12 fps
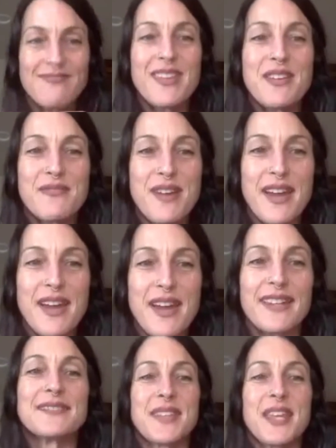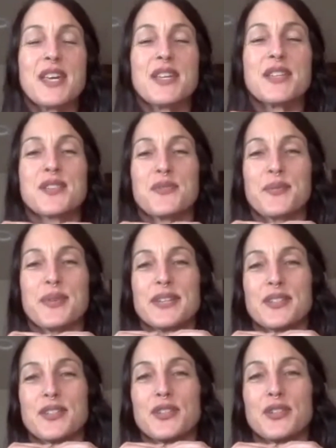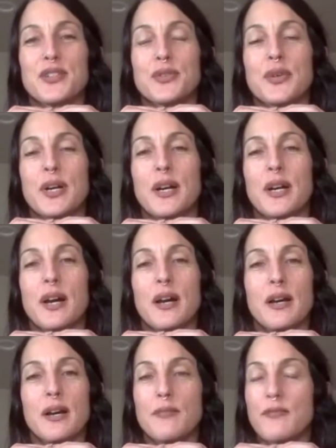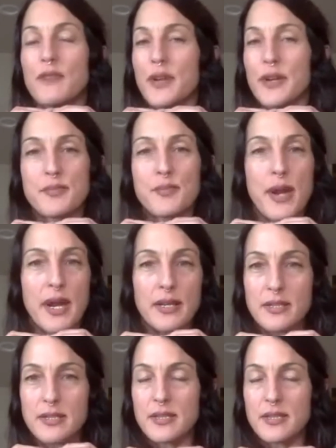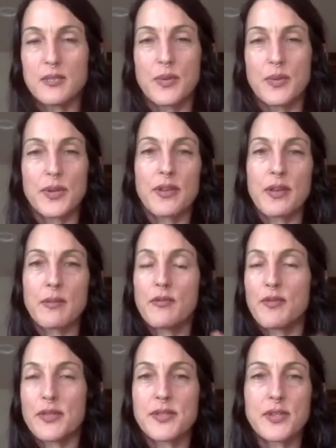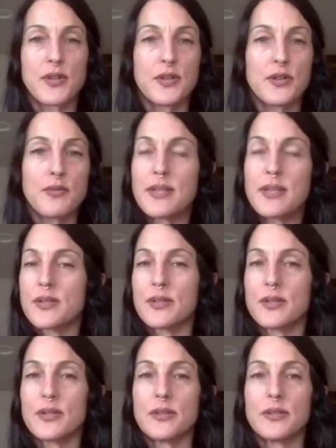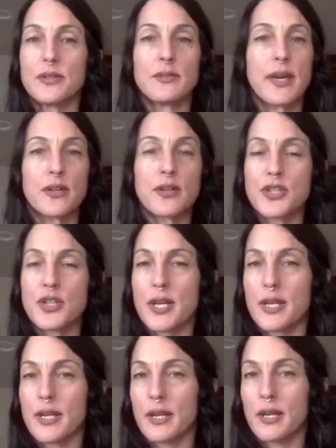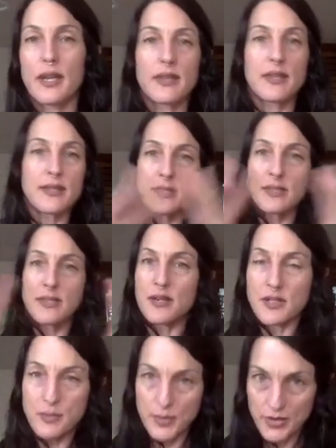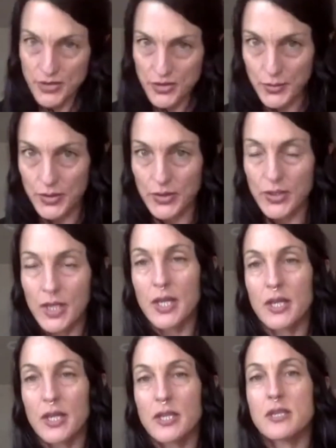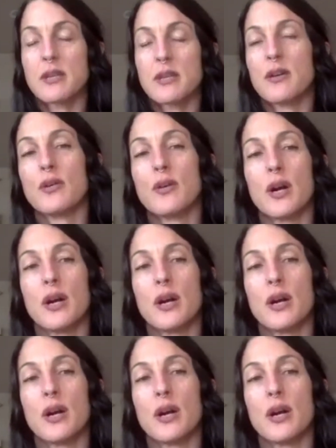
right. So we do various practices, whether they be physical, mental, energetic, and this is all spiritual. So